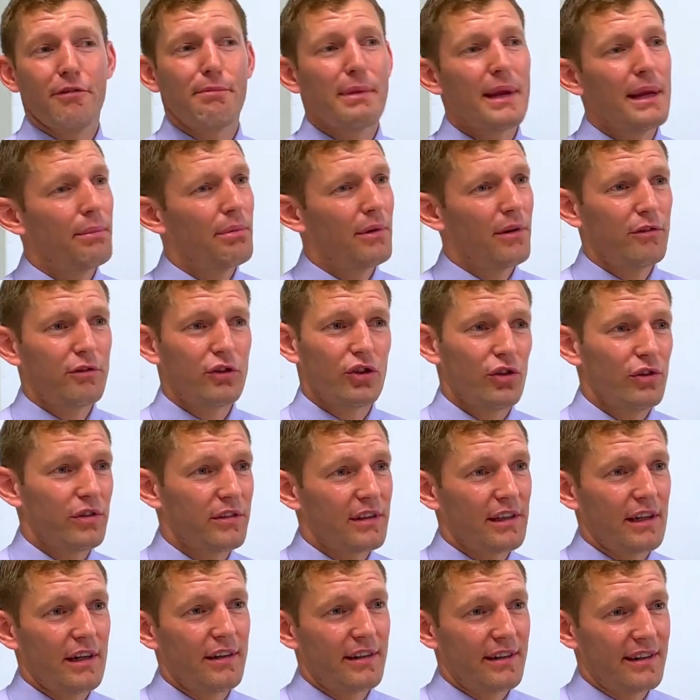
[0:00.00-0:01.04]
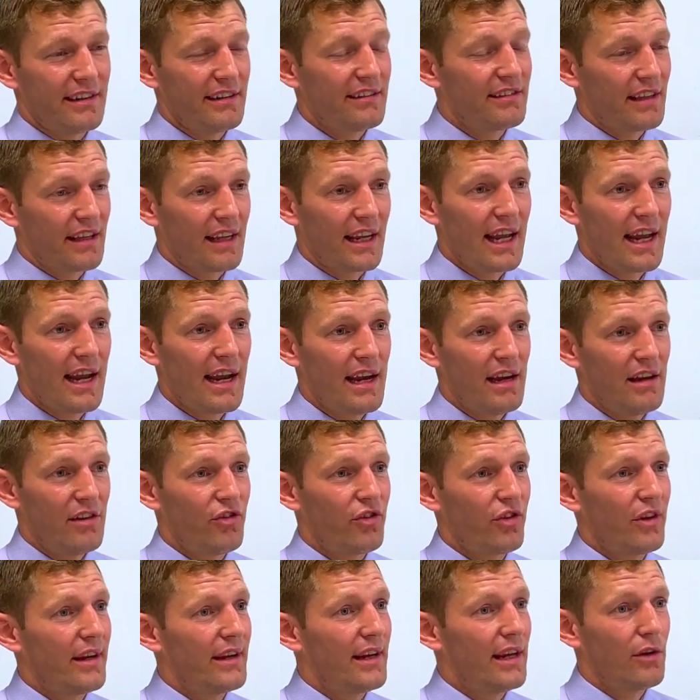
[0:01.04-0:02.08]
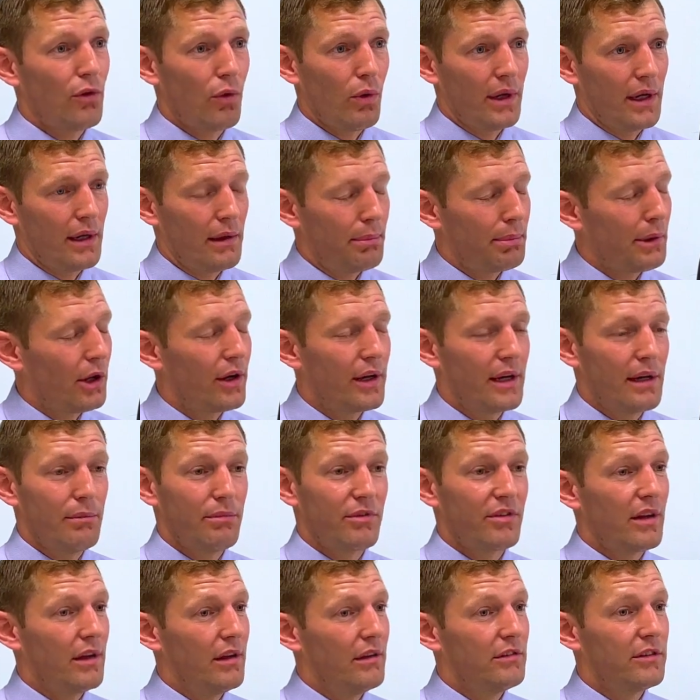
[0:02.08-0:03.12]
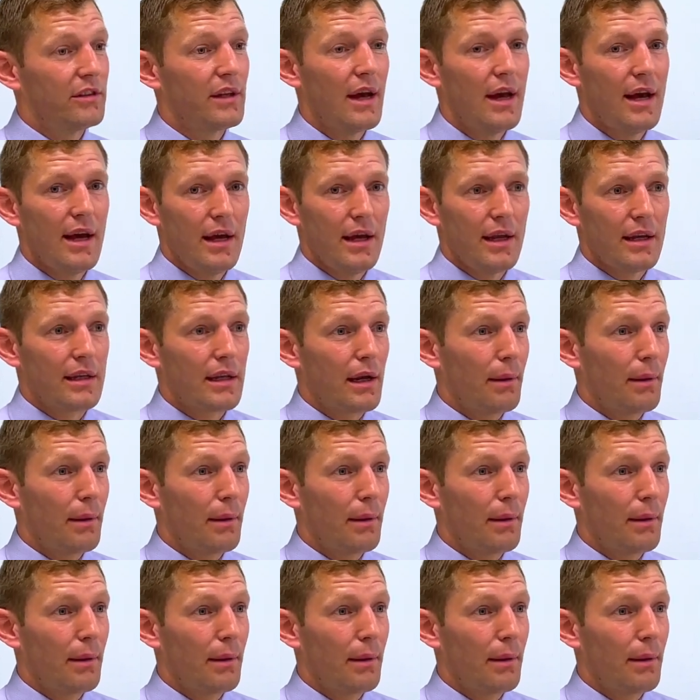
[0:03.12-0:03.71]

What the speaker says: But if people they're disengaged and they don't want to apply themselves,